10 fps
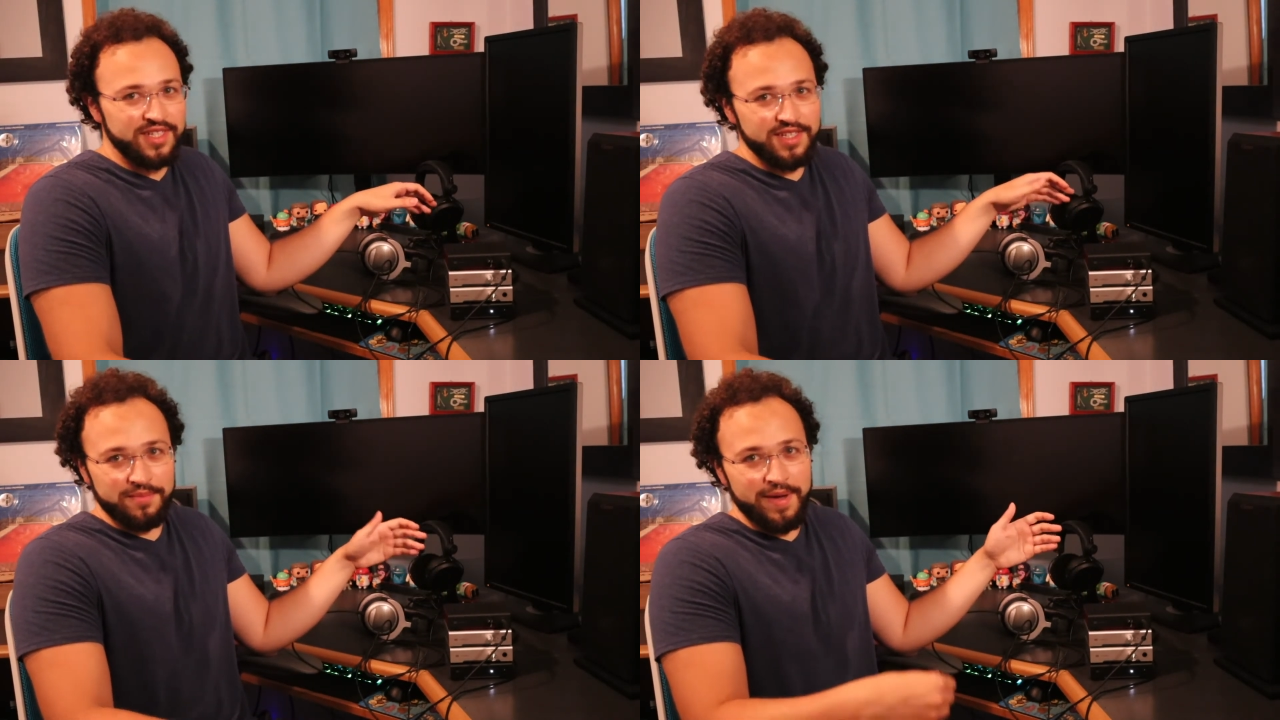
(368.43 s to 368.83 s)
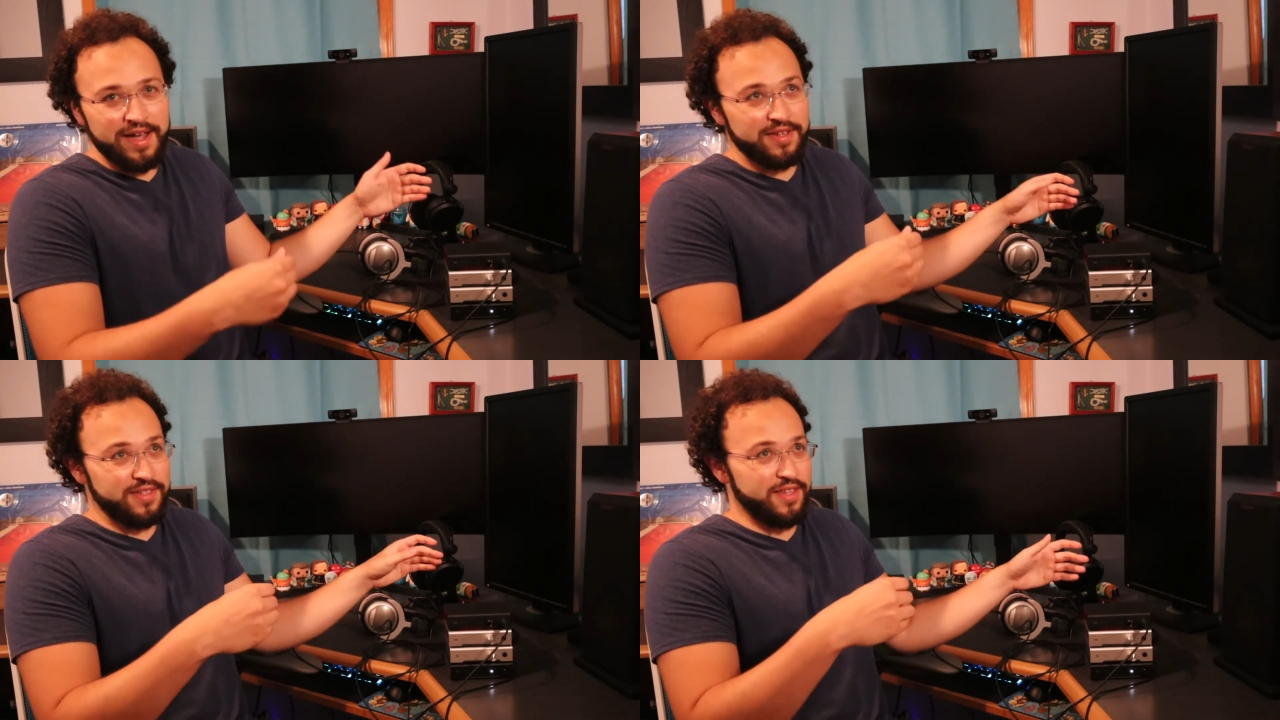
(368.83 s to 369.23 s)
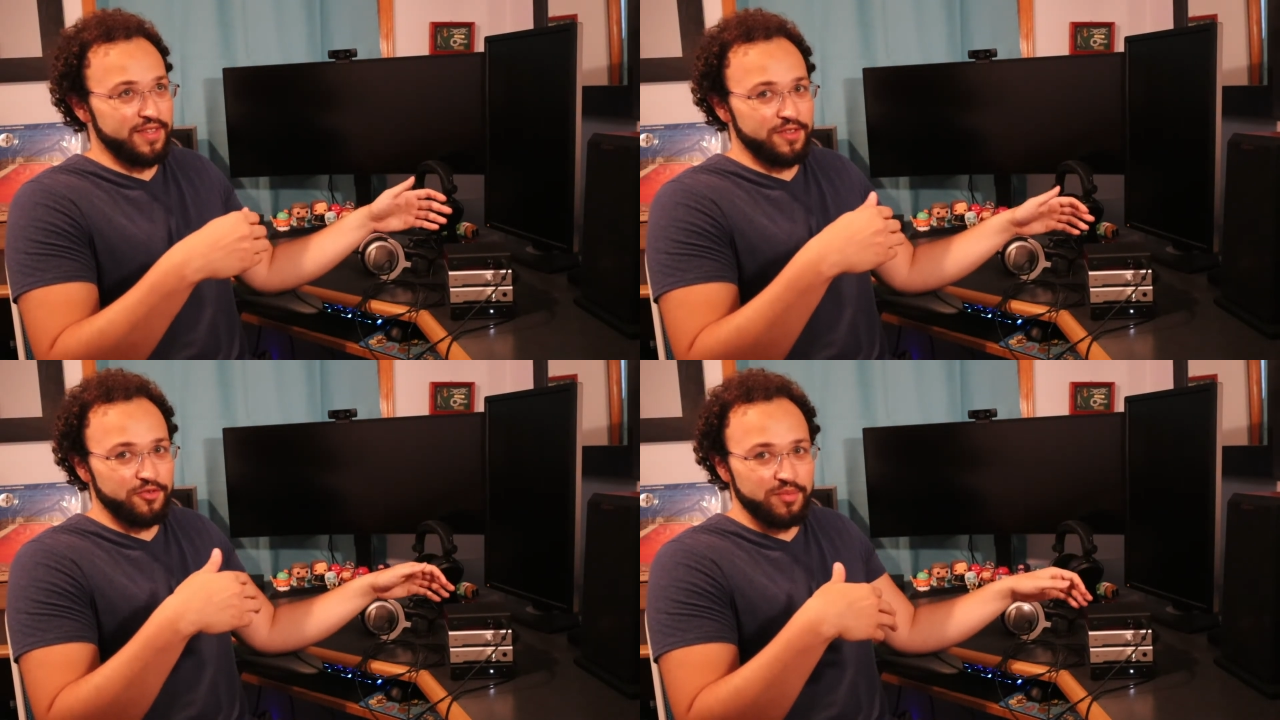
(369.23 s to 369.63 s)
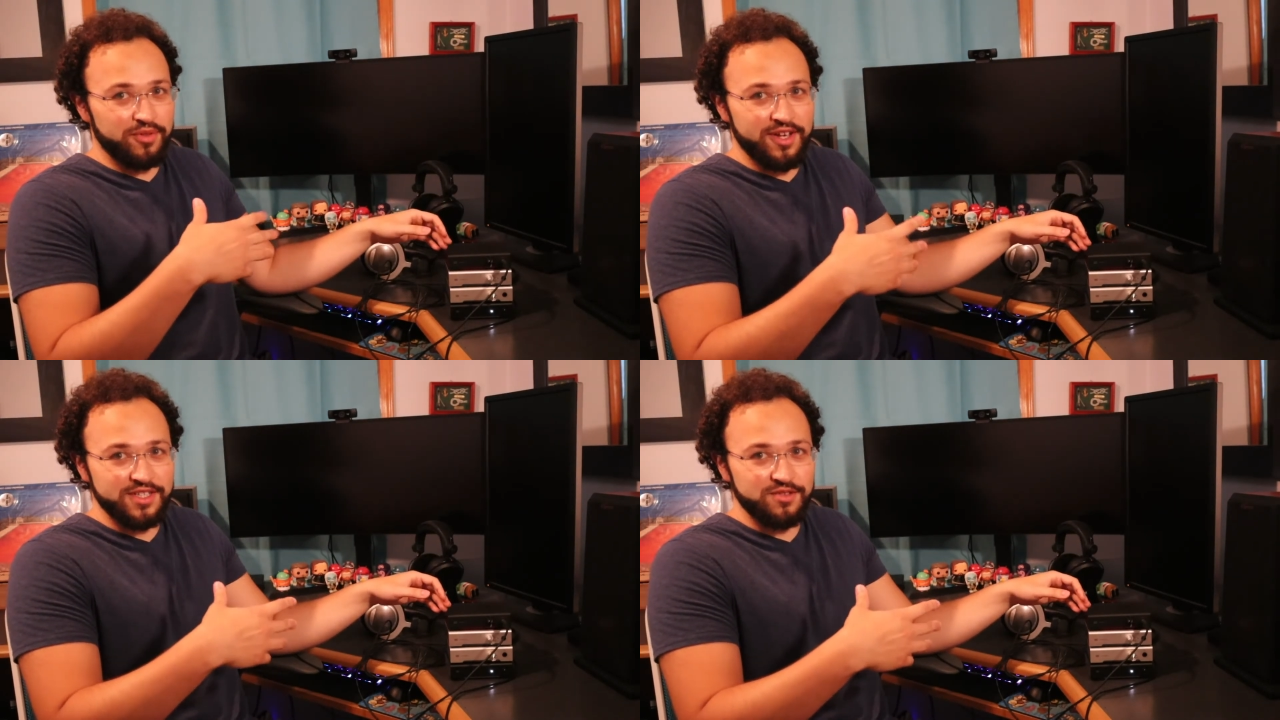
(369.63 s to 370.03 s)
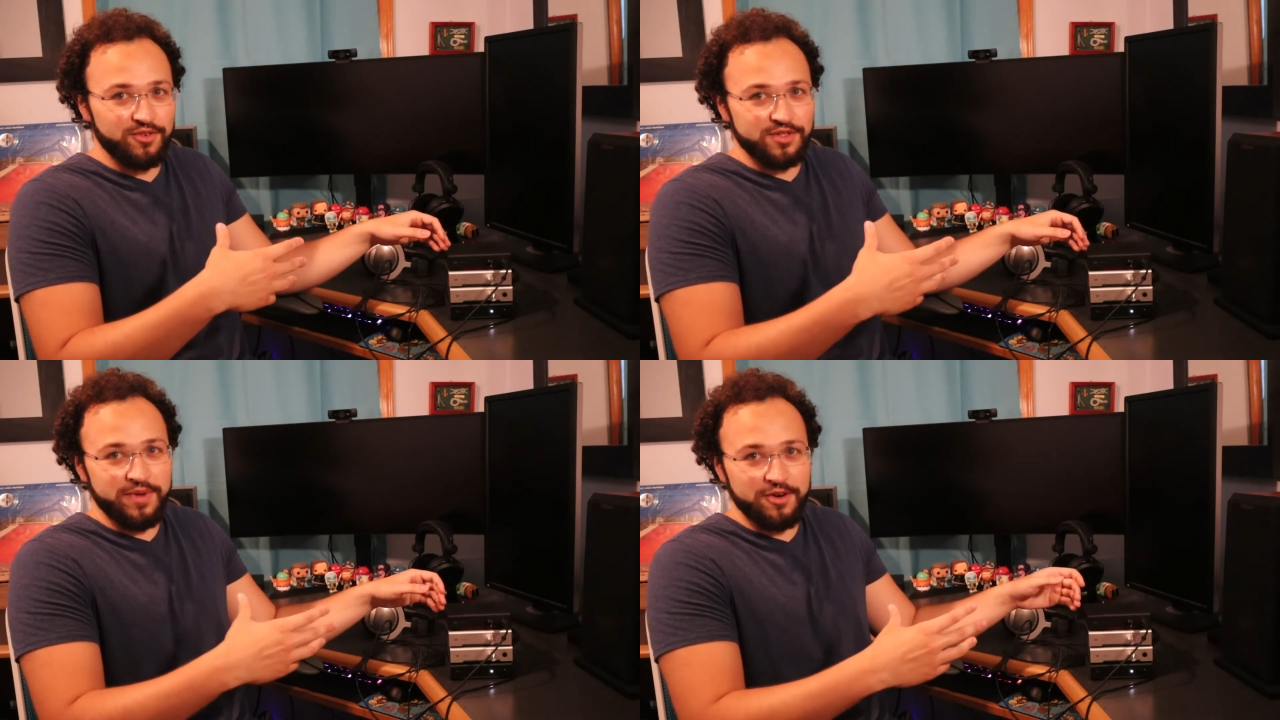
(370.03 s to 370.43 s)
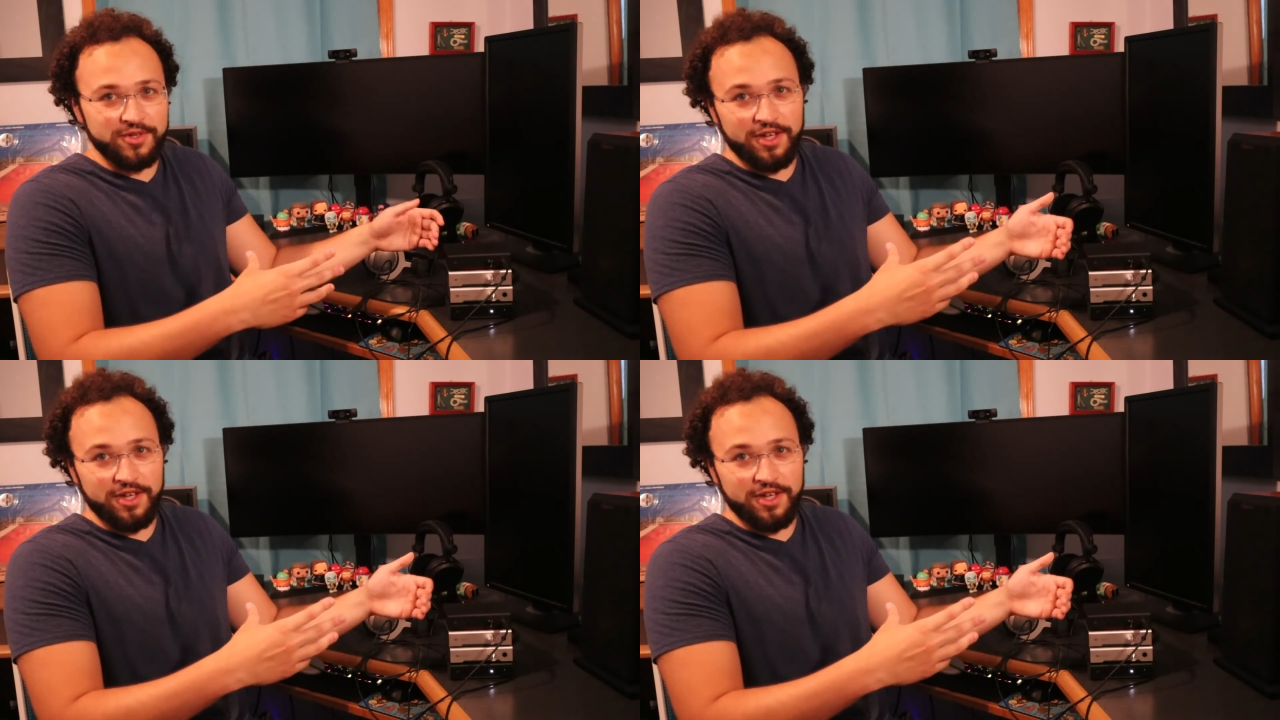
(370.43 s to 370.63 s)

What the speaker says: and then the 3 Plus works better